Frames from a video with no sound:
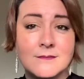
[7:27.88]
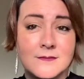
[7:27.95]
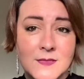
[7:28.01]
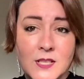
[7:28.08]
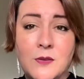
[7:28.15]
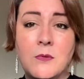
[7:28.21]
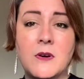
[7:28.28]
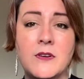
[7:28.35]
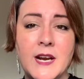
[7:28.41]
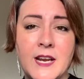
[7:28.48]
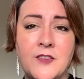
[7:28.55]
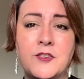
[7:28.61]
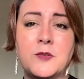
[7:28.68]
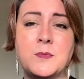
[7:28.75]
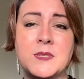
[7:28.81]
you are
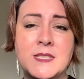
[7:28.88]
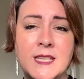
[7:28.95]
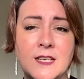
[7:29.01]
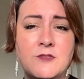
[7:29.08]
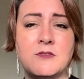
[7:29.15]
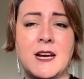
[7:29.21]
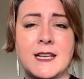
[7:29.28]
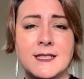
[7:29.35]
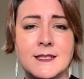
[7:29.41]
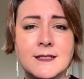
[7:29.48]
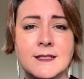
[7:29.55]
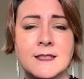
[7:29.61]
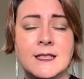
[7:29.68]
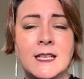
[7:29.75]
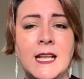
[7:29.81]
100% right.
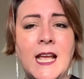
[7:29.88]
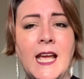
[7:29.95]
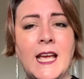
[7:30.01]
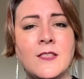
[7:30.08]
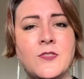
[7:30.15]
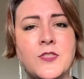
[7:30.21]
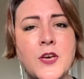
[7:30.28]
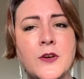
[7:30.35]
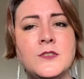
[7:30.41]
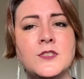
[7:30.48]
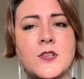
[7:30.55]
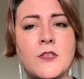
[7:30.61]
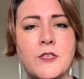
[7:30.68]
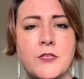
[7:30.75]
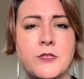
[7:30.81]
And those
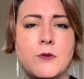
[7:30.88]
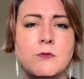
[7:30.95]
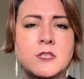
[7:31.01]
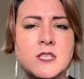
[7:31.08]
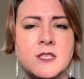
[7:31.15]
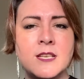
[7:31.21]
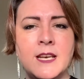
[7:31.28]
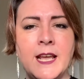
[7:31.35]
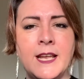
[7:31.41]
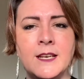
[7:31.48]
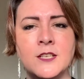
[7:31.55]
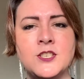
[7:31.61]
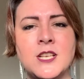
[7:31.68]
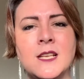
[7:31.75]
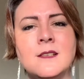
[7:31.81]
thoughts and
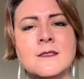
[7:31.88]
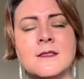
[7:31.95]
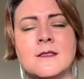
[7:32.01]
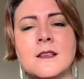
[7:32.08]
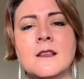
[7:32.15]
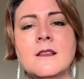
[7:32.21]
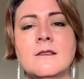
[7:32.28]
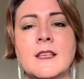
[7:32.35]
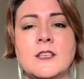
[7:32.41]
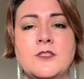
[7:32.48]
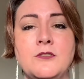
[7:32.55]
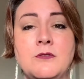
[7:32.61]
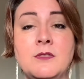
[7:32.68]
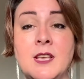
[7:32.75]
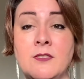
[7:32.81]
energies that
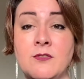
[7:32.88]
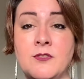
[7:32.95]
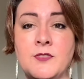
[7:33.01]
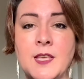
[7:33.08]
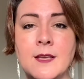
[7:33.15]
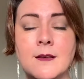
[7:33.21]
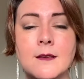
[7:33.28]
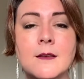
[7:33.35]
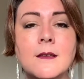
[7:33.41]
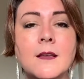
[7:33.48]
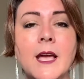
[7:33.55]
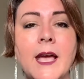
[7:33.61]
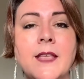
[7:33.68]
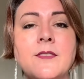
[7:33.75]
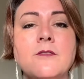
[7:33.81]
you then think,
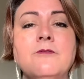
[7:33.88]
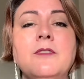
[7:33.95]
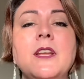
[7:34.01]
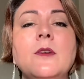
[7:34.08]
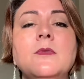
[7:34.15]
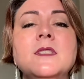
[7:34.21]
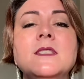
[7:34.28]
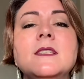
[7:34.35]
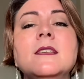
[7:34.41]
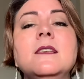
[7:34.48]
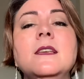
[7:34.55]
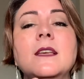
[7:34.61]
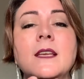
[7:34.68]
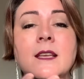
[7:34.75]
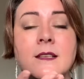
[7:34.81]
and the frequency
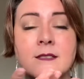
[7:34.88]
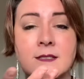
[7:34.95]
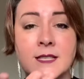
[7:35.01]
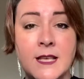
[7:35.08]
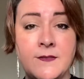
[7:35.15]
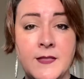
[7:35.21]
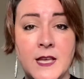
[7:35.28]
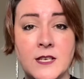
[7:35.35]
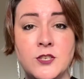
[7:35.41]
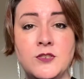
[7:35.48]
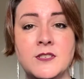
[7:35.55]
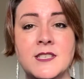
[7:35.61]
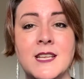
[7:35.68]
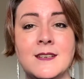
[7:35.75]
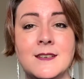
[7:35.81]
is then that you
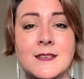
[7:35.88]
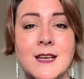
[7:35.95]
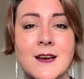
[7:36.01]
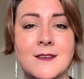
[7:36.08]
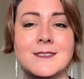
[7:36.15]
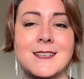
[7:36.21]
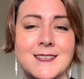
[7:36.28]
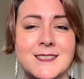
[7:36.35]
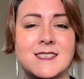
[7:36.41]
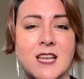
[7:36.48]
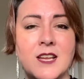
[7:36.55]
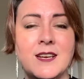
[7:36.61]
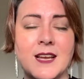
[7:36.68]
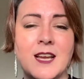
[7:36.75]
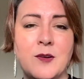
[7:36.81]
send it out, it's
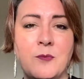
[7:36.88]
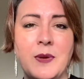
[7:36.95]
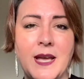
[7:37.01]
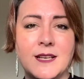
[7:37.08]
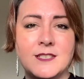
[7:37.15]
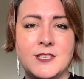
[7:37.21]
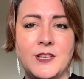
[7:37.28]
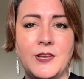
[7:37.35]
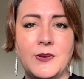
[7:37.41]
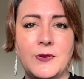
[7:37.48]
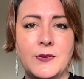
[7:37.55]
going to come back to you.